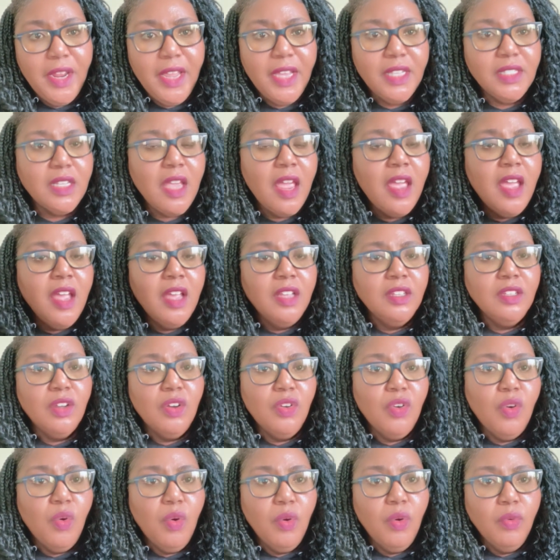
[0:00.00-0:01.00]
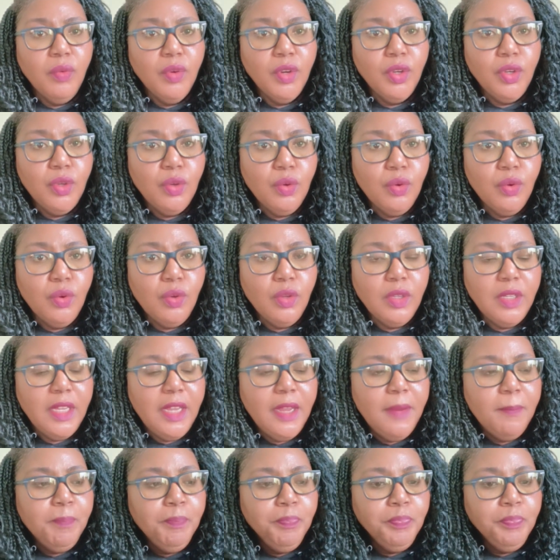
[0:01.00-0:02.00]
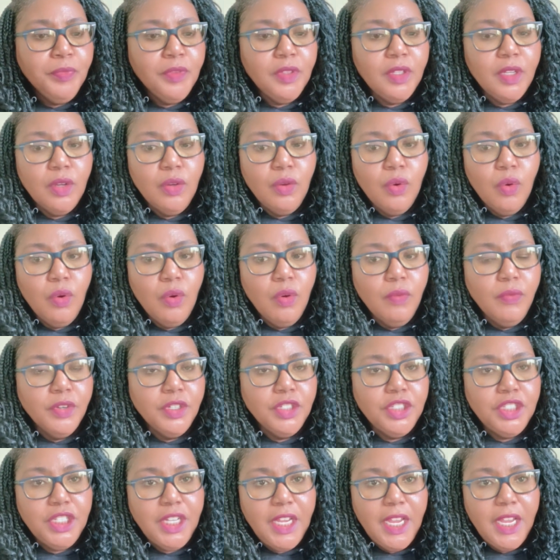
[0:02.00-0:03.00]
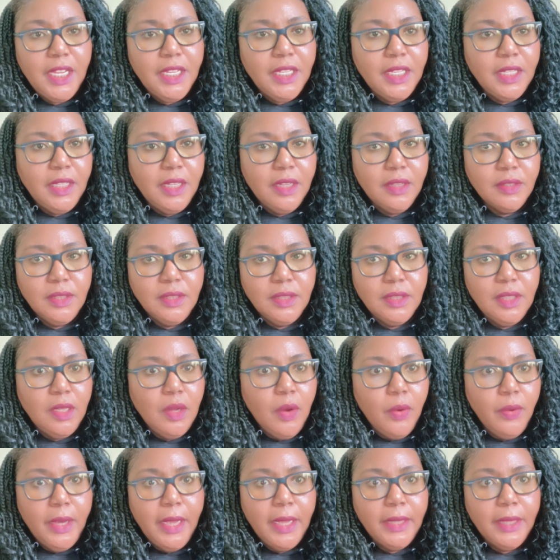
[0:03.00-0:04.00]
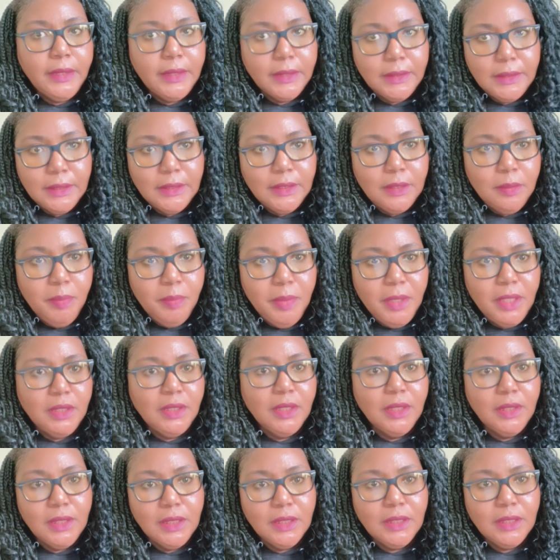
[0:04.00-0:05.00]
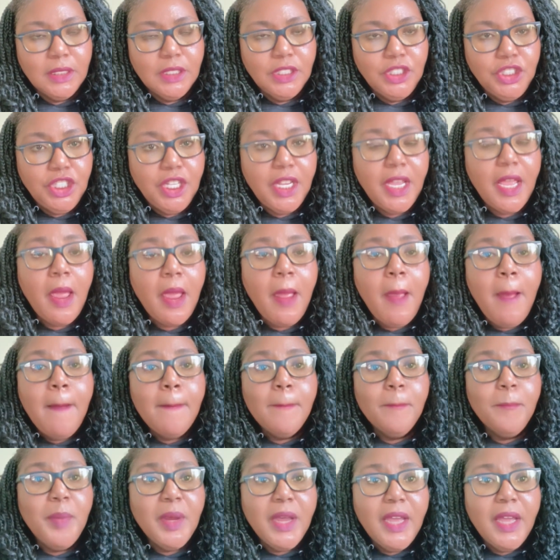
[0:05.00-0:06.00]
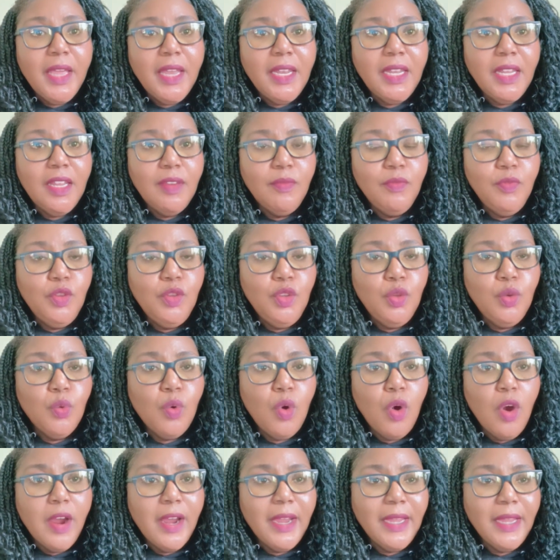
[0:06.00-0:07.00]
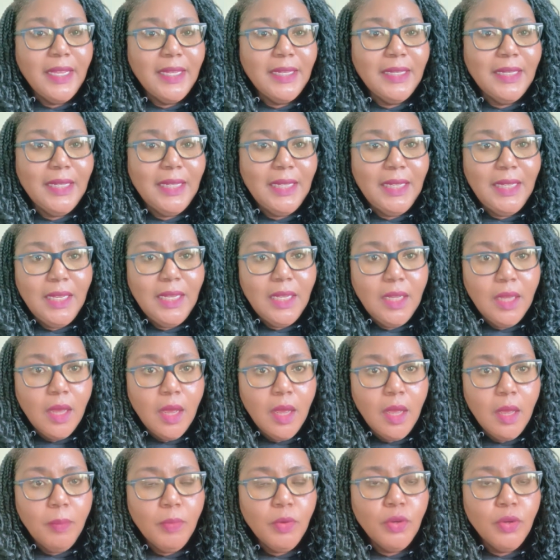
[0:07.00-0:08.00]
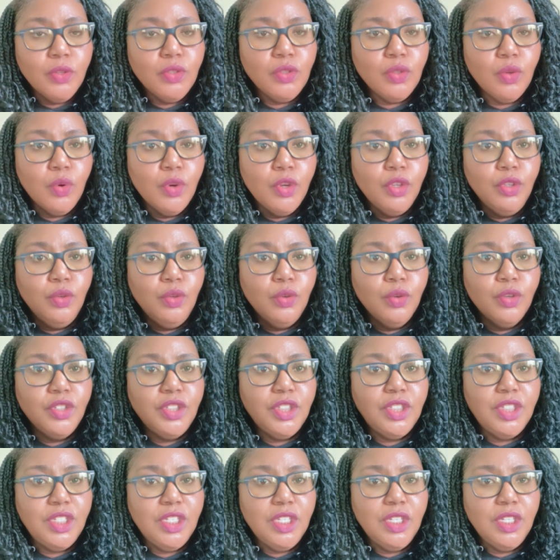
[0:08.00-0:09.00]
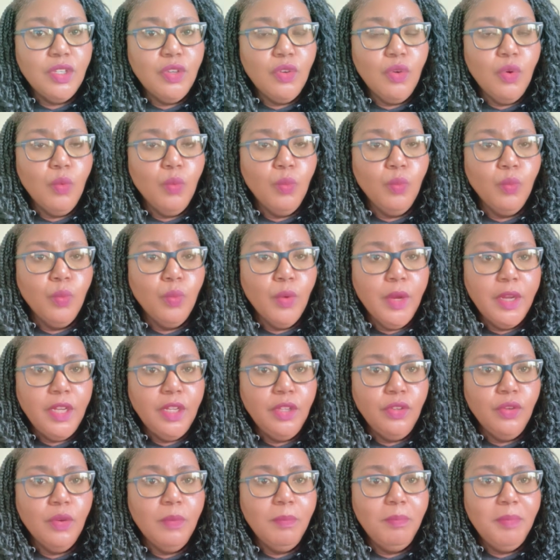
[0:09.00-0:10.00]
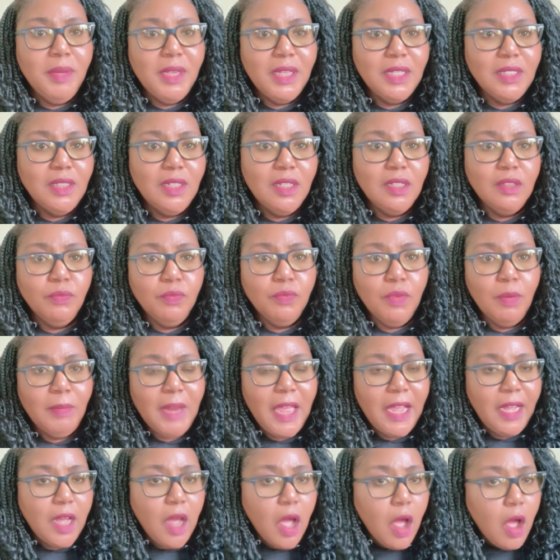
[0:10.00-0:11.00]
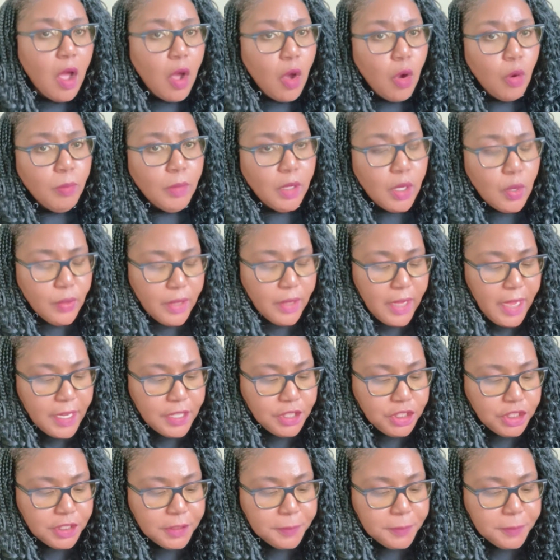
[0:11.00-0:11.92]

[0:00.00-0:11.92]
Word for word: They'll go over Google it, they'll go over and check, and they'll see, okay, this is the business, it's legit. But if you are in e commerce or you're still running your business from like a home location,